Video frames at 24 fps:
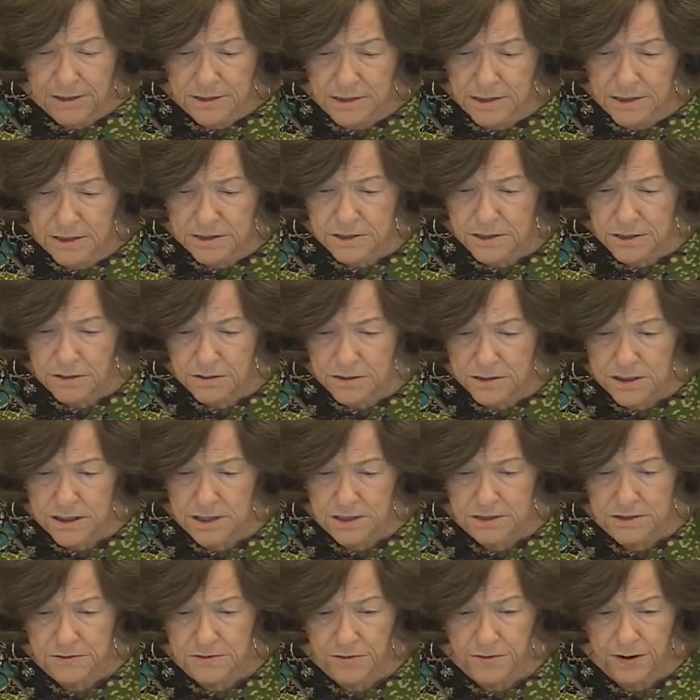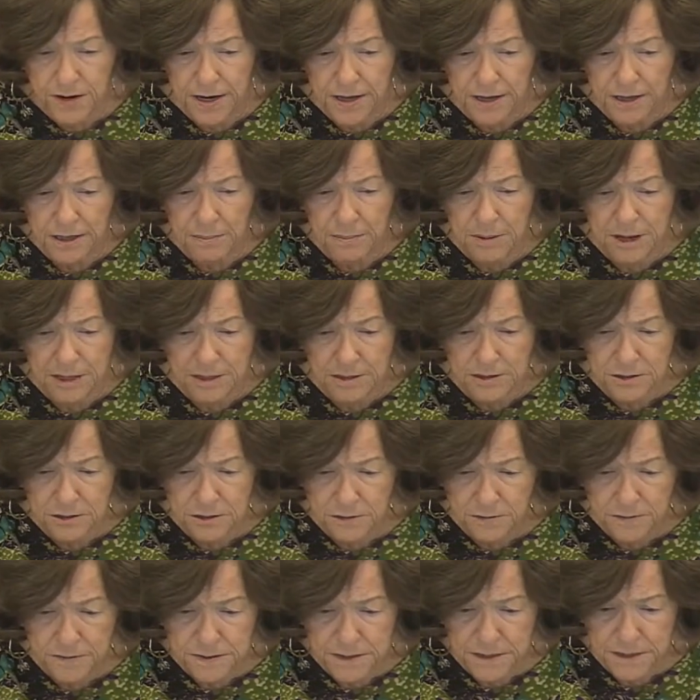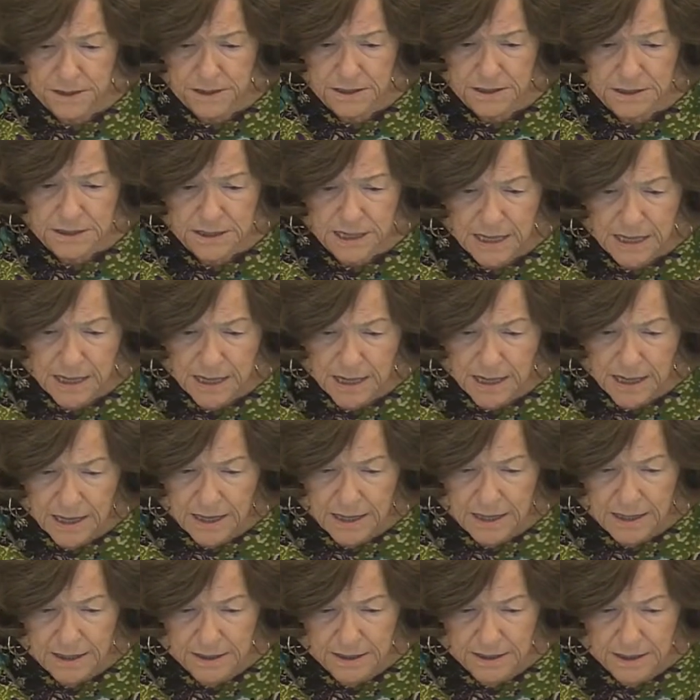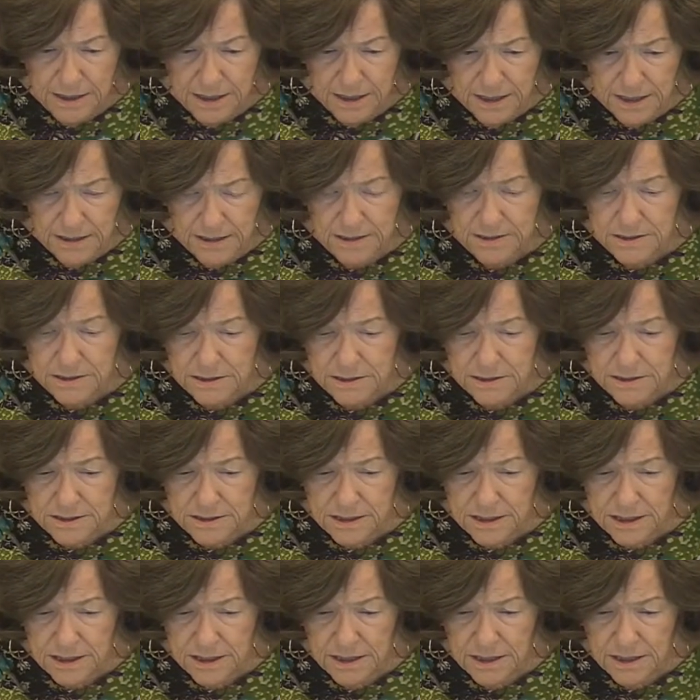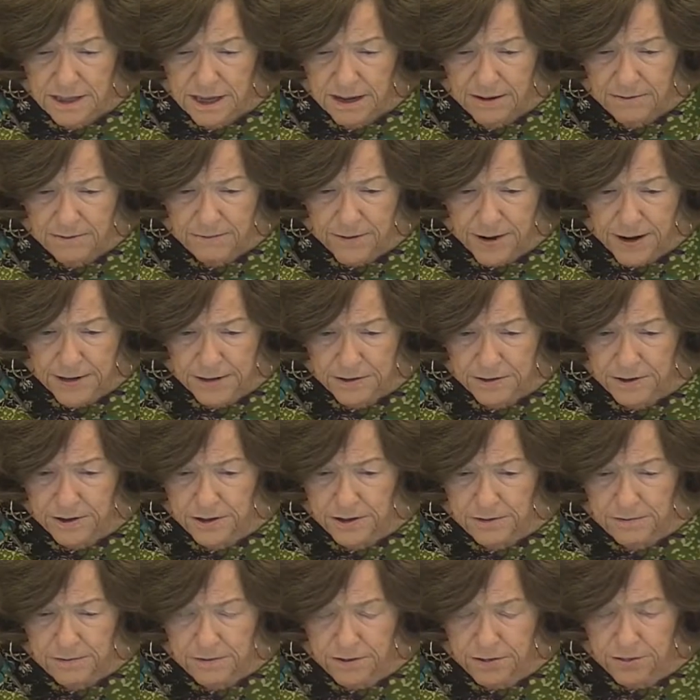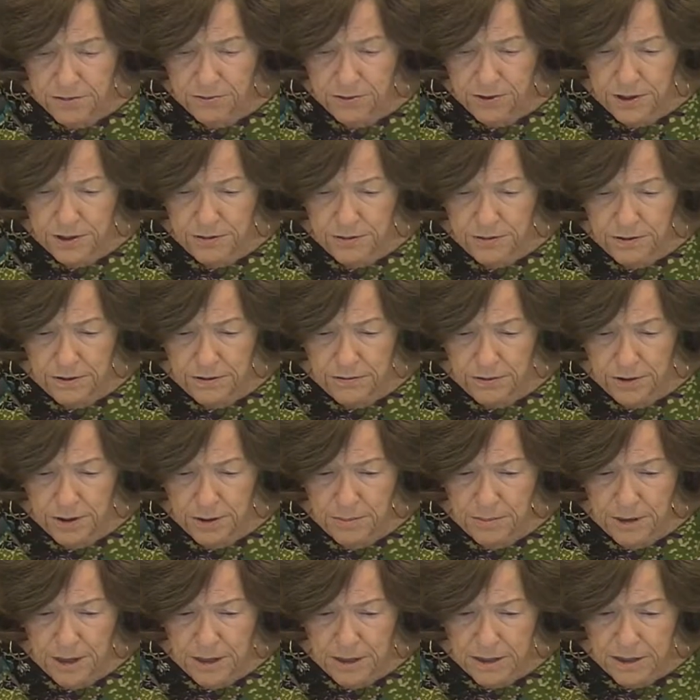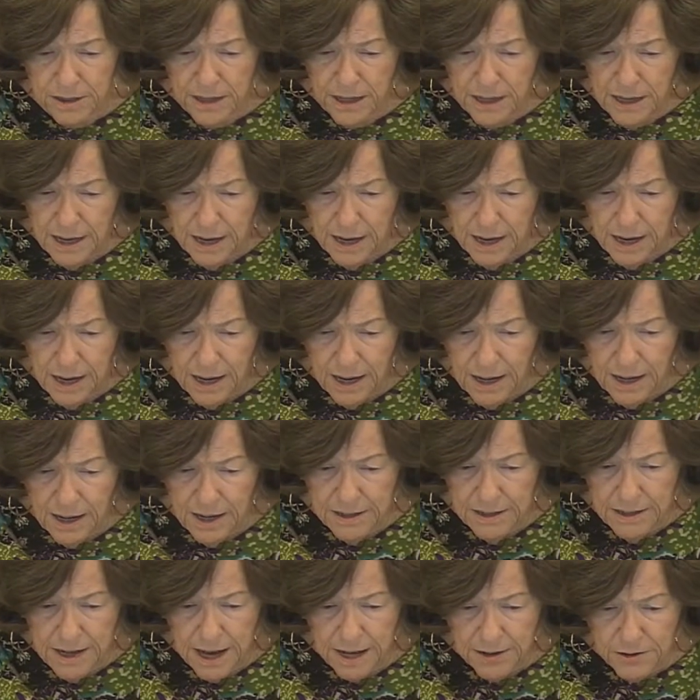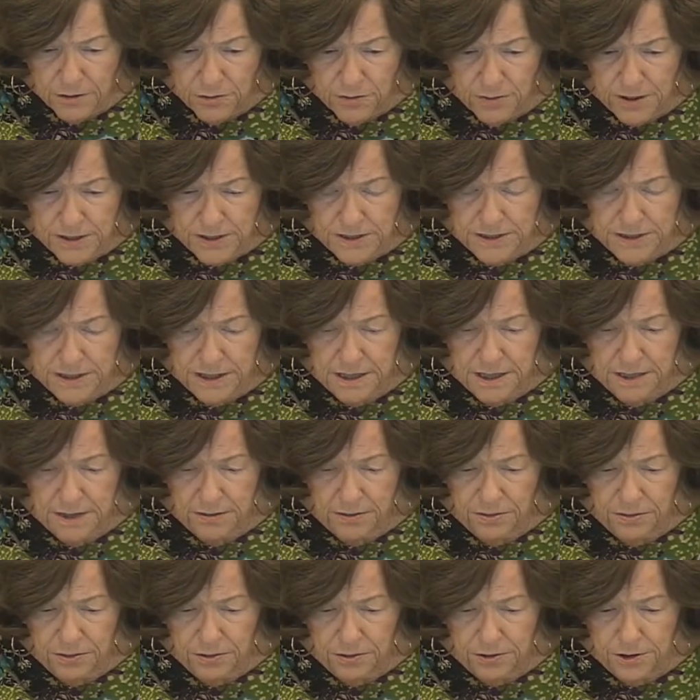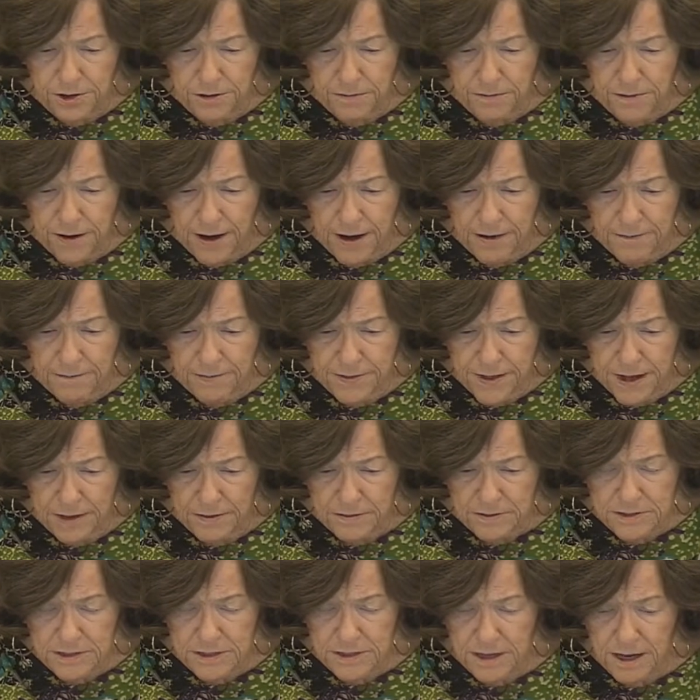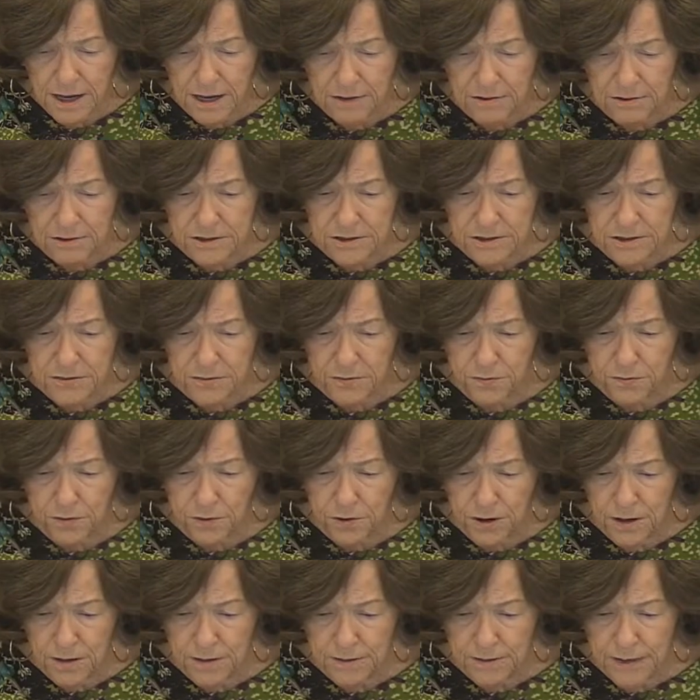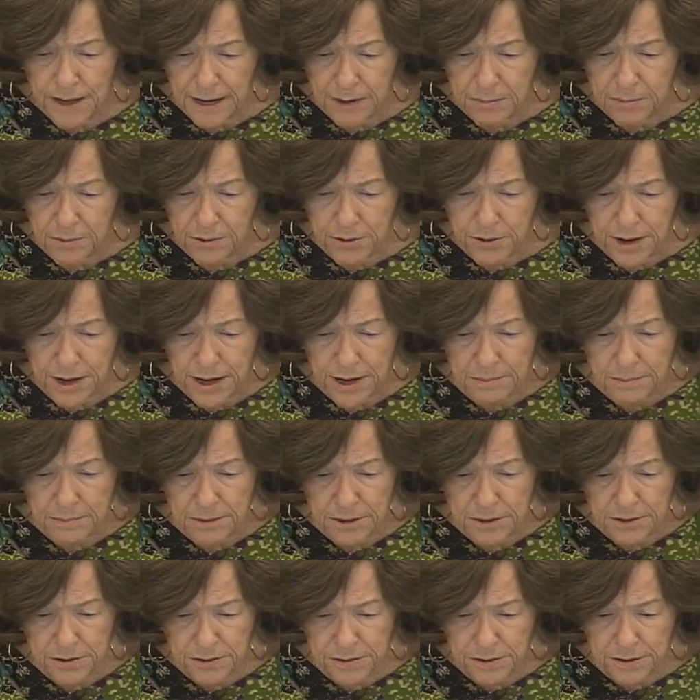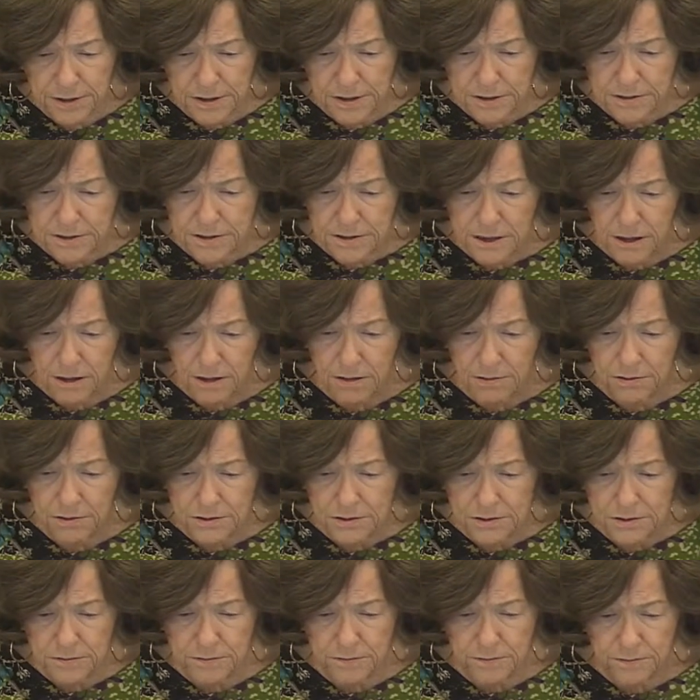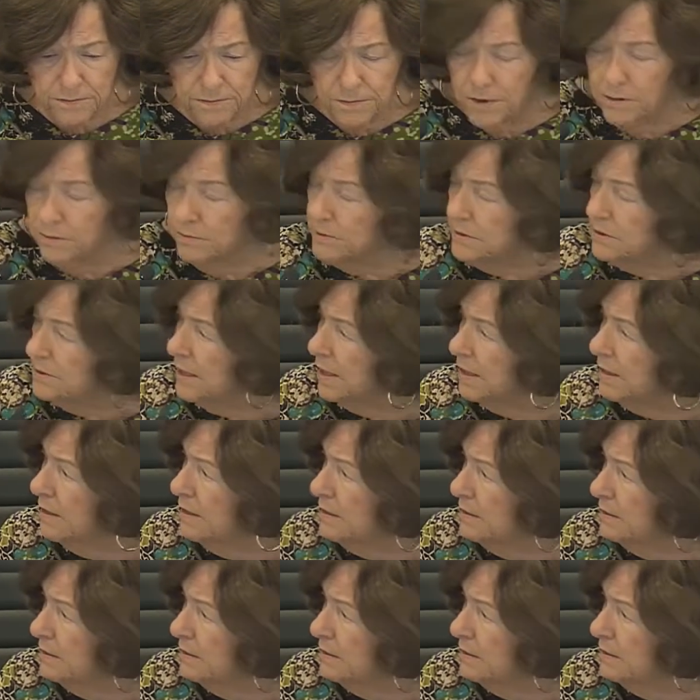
and Associates for handyman services. This is the final year of a 3-year agreement, not to exceed $35,000 for labor and materials. All those in, oh, second?